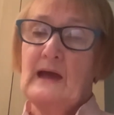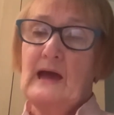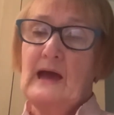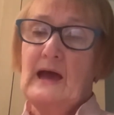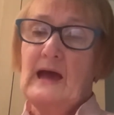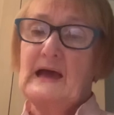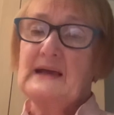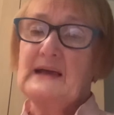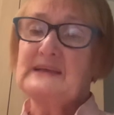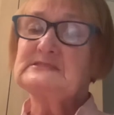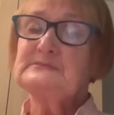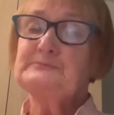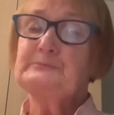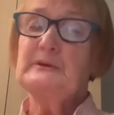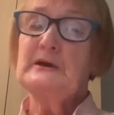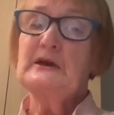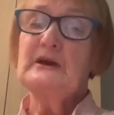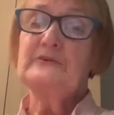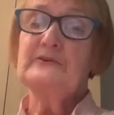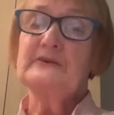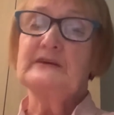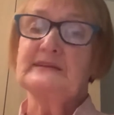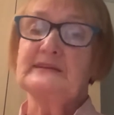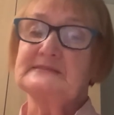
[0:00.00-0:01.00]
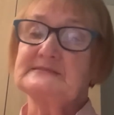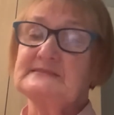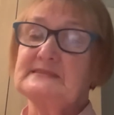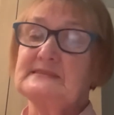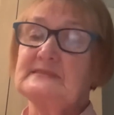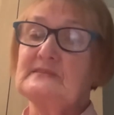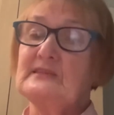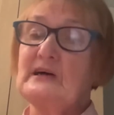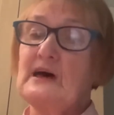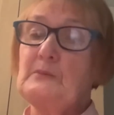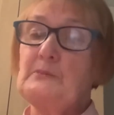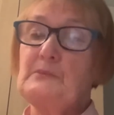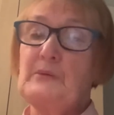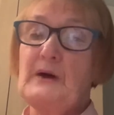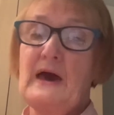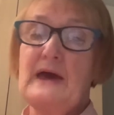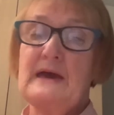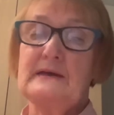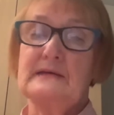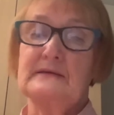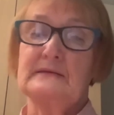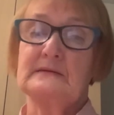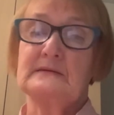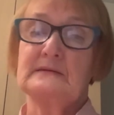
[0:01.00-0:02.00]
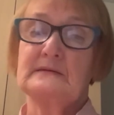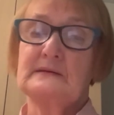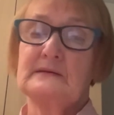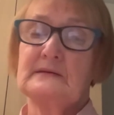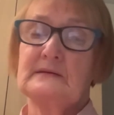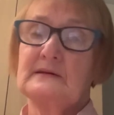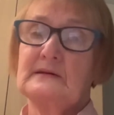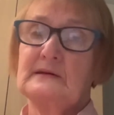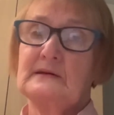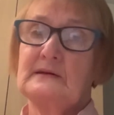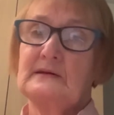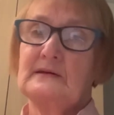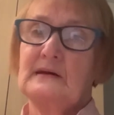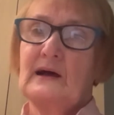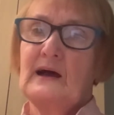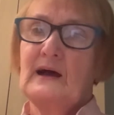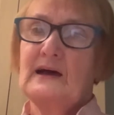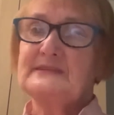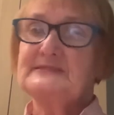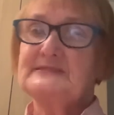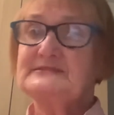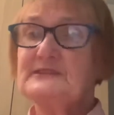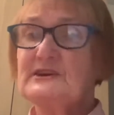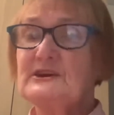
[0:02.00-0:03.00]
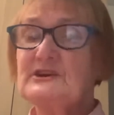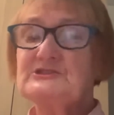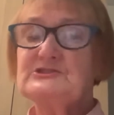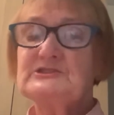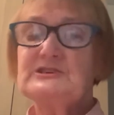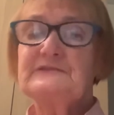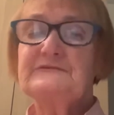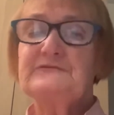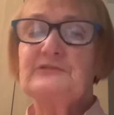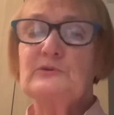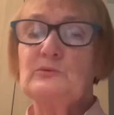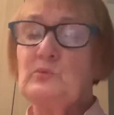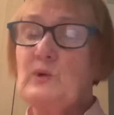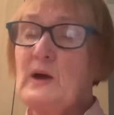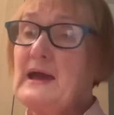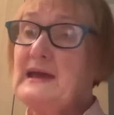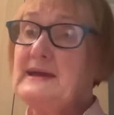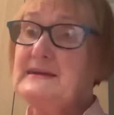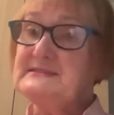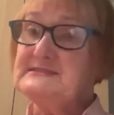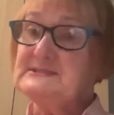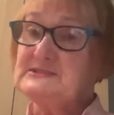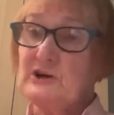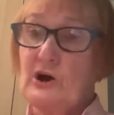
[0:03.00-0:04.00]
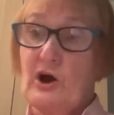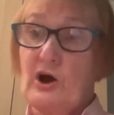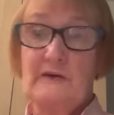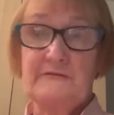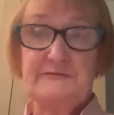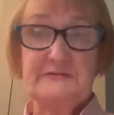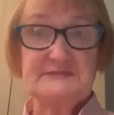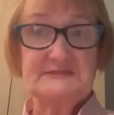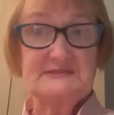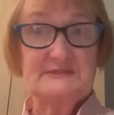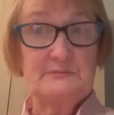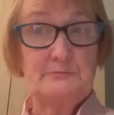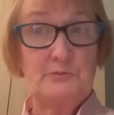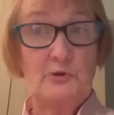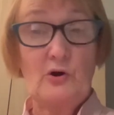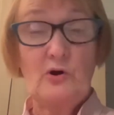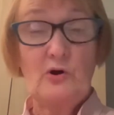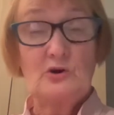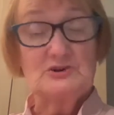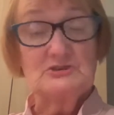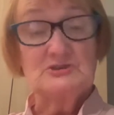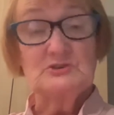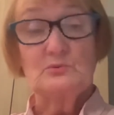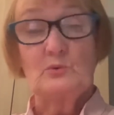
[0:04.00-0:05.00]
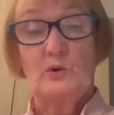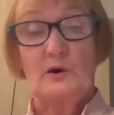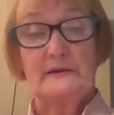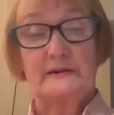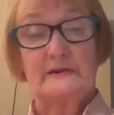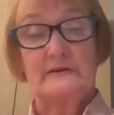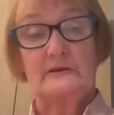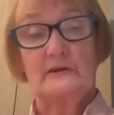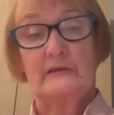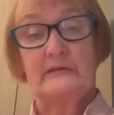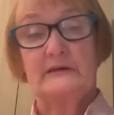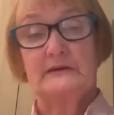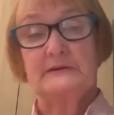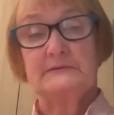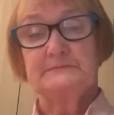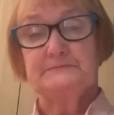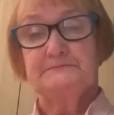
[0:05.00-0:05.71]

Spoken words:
experiencing their pain, and searching for ways to offer support to one another.